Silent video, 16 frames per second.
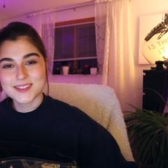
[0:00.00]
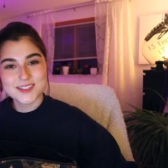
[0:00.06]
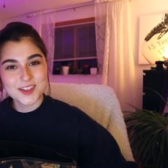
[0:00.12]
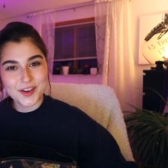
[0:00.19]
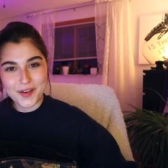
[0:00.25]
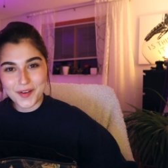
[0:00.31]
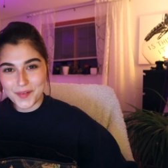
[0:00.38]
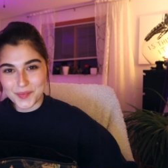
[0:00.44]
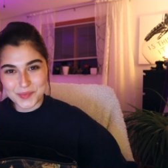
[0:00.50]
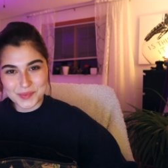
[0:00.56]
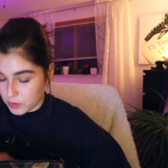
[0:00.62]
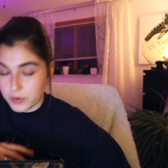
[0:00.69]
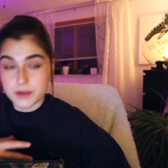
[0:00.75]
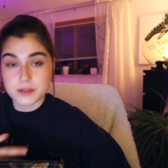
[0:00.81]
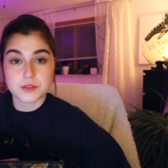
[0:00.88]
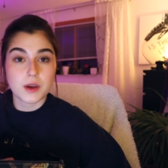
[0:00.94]
Let's go.
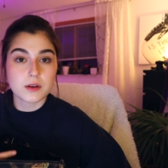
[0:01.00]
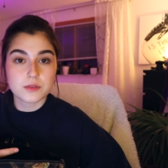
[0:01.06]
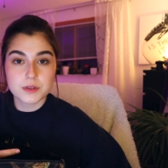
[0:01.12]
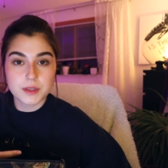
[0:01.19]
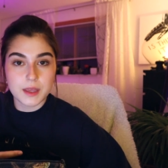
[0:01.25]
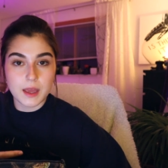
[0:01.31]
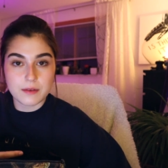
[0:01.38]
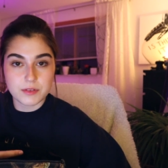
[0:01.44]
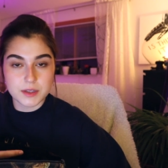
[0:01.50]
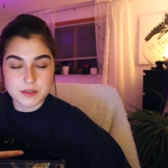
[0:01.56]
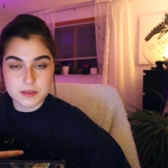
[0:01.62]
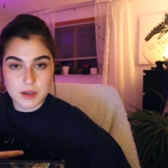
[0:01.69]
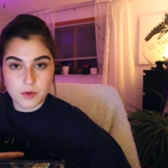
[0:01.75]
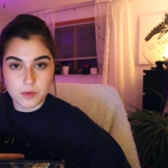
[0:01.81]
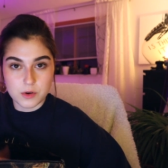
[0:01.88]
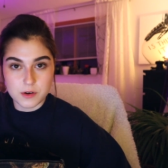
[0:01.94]
Okay, so I don't really have like a
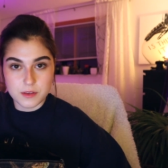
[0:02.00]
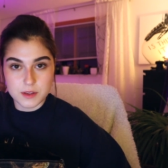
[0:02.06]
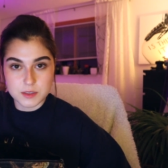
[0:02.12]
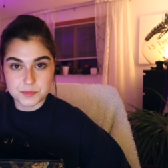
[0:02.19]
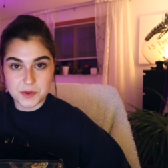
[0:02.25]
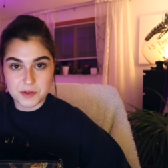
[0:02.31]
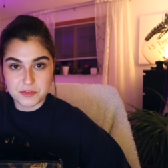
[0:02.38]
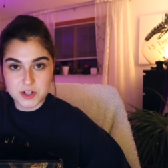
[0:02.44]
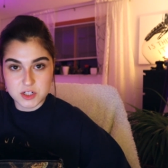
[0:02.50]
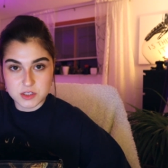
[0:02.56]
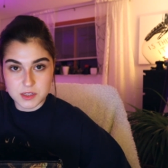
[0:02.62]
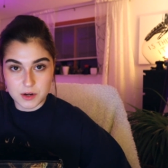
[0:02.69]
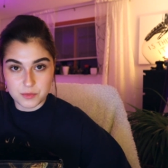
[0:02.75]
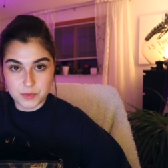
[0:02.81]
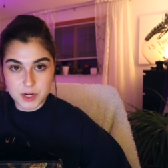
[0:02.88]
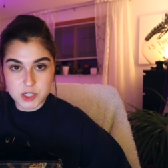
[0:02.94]
set order of this, but if I just
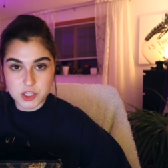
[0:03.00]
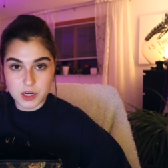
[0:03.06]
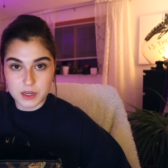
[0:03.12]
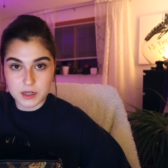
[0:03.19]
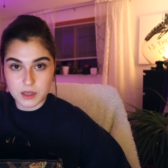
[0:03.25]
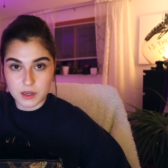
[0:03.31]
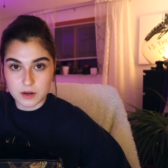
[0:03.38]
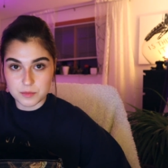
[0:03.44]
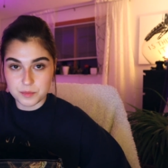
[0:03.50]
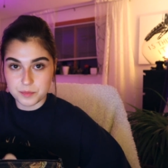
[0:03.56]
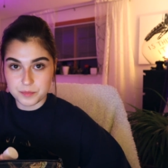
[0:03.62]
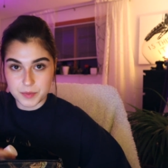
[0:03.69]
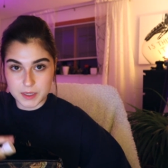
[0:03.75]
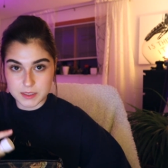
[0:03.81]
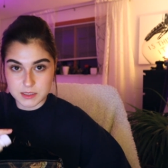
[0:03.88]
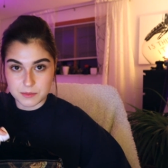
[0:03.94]
like reach in and
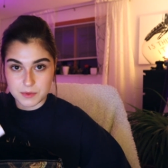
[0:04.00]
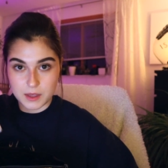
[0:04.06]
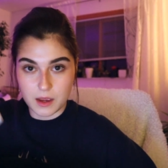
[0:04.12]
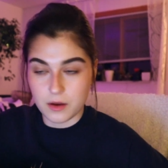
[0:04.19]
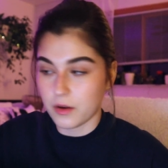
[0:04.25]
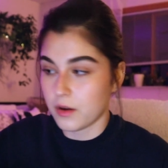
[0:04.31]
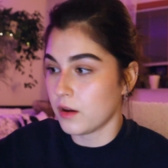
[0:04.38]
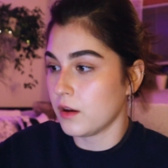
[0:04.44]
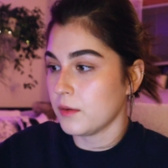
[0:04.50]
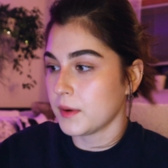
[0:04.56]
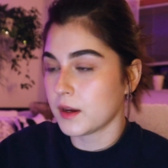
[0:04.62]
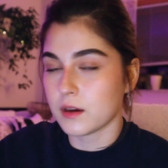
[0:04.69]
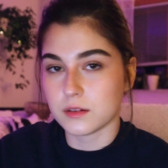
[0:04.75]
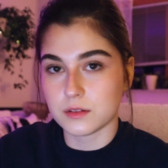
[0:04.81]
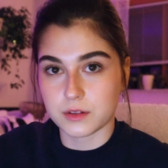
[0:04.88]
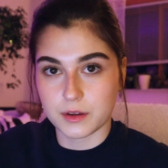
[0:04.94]
pick something out, oh my
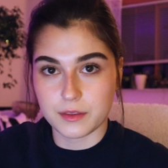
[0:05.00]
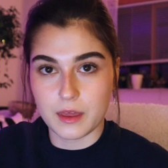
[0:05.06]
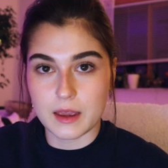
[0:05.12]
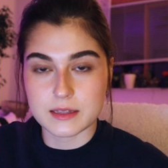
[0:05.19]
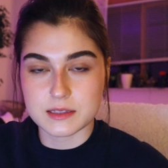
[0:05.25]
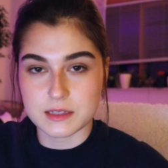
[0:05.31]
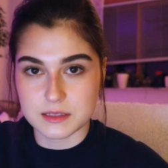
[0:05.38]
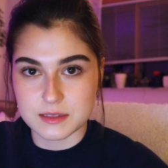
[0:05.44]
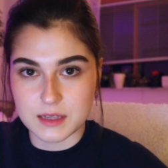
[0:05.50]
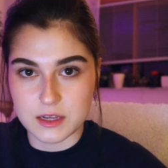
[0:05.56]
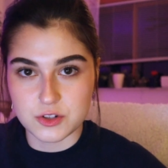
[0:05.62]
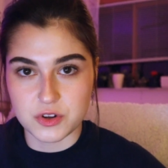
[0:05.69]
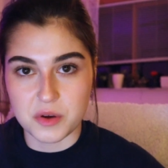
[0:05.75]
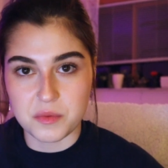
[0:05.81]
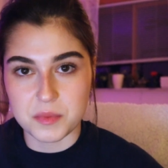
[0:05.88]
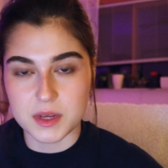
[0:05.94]
god, look at that, it's
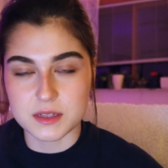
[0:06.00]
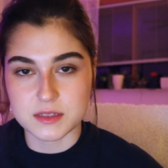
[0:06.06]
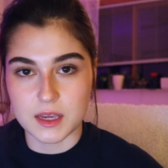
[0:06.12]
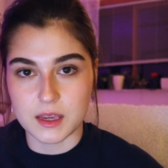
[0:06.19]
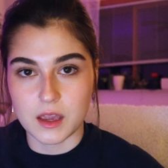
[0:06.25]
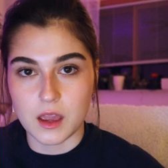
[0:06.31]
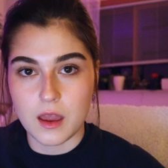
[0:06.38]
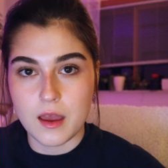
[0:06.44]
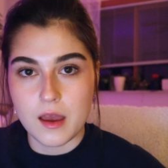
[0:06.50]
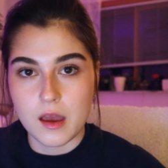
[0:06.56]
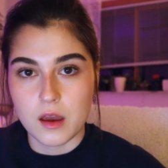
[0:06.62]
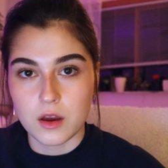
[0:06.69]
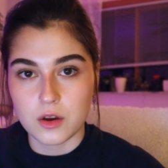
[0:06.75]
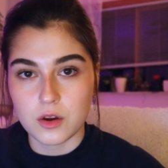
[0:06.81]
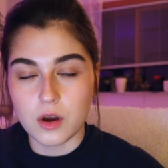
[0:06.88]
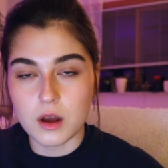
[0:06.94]
Excedrin because I
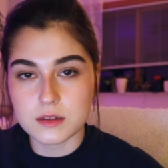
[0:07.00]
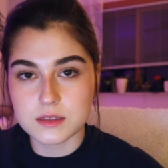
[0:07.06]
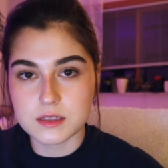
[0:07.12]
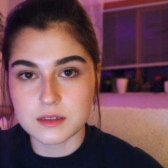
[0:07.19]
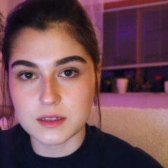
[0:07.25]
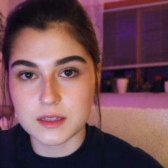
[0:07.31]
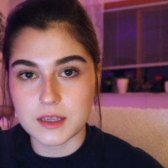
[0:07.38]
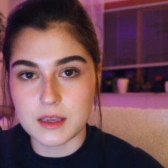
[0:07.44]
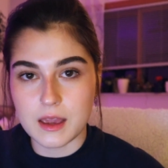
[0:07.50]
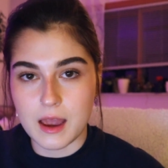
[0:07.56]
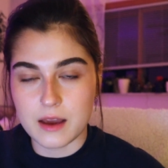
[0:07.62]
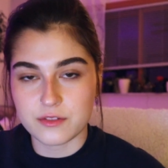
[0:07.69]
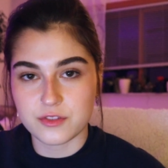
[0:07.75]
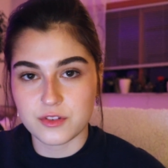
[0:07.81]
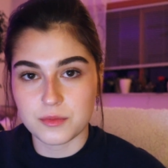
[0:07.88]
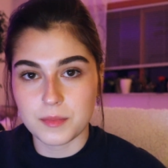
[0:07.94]
constantly
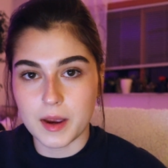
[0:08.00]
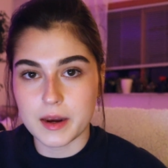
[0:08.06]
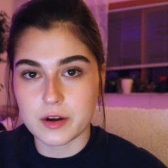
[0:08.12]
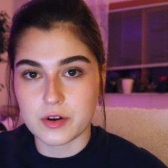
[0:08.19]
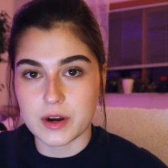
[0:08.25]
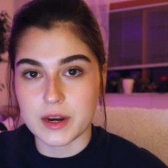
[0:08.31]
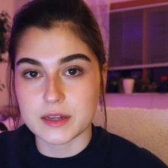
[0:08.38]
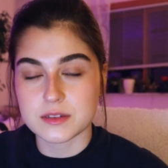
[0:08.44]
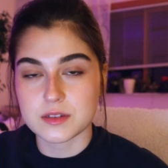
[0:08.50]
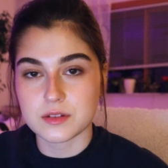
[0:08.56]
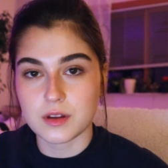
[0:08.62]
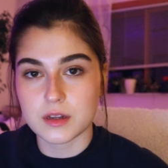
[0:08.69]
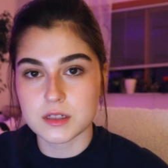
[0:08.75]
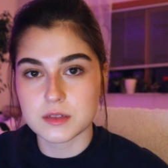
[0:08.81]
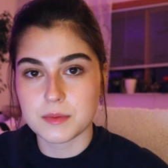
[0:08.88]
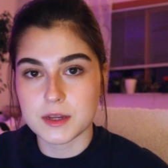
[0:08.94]
have migraines,
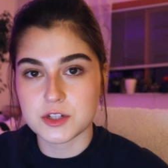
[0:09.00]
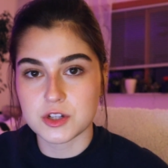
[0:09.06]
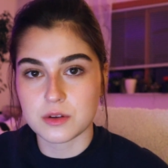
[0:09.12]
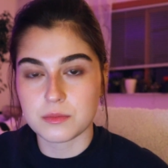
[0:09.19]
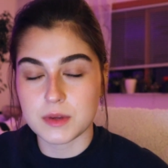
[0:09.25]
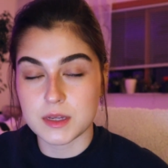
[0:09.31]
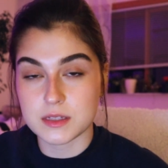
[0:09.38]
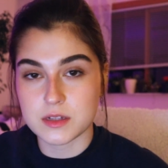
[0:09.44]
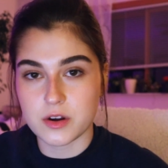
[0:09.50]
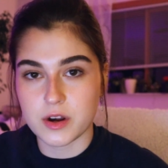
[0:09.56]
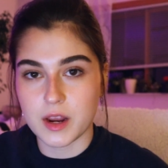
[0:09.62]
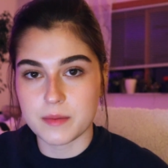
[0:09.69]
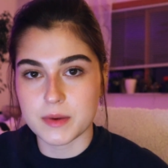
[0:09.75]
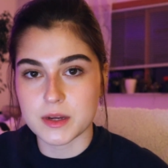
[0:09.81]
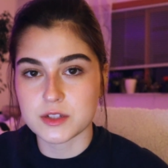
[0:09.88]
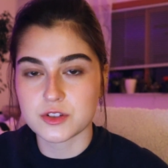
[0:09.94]
not to mention me
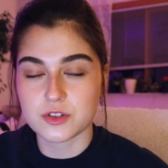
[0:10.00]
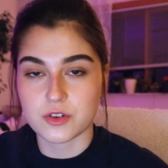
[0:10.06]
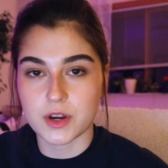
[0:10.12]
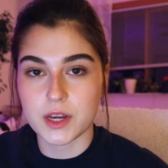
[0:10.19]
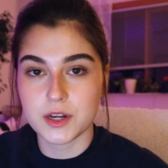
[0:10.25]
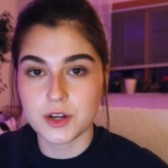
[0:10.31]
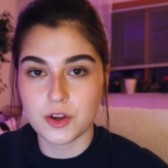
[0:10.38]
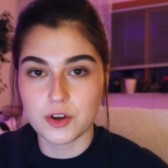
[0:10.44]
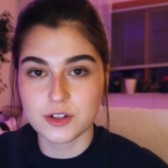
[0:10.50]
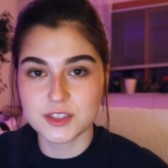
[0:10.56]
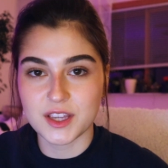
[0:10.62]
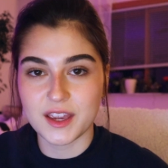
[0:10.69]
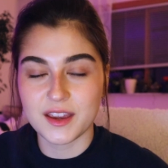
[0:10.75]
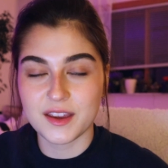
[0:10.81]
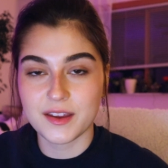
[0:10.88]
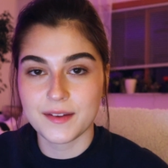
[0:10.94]
staring at my screen all
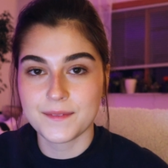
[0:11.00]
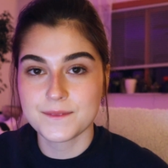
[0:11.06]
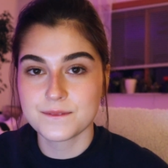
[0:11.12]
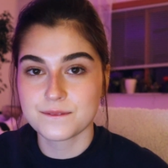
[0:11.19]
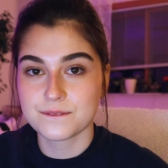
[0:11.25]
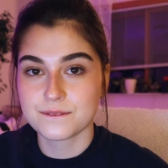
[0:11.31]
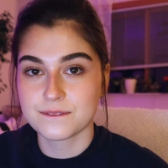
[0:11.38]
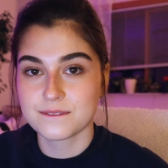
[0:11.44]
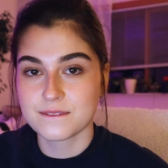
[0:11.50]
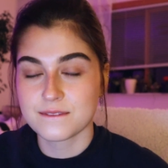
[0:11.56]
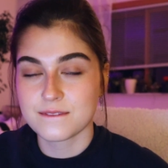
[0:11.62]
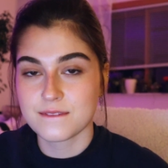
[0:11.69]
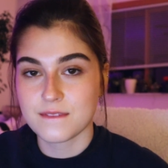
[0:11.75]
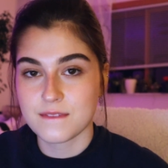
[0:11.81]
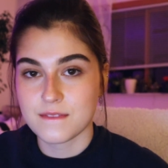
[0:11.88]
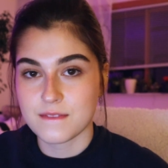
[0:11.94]
day.
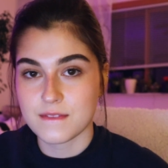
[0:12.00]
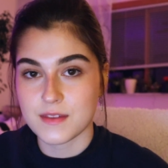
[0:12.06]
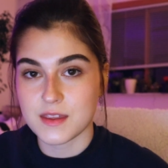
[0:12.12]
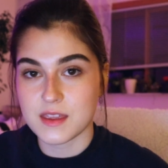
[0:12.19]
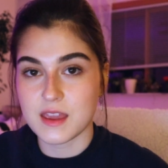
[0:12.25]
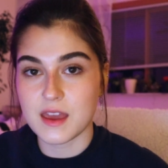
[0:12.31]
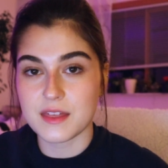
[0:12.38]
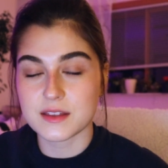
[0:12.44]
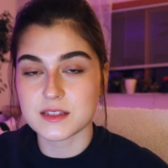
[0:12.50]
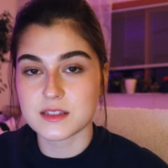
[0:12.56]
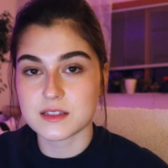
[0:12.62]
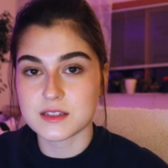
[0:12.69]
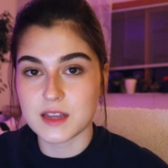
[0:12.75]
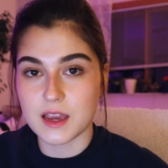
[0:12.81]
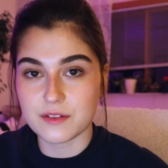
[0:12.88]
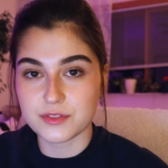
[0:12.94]
Yeah, that's
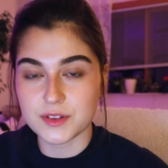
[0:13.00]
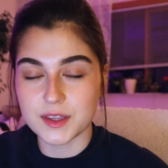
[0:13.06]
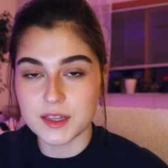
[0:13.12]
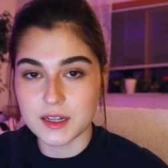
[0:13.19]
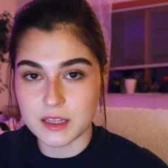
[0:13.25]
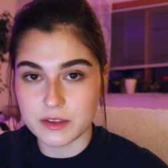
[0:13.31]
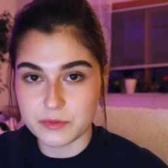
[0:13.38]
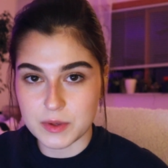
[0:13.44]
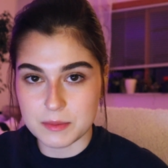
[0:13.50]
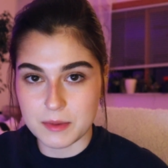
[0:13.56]
definitely gonna give me a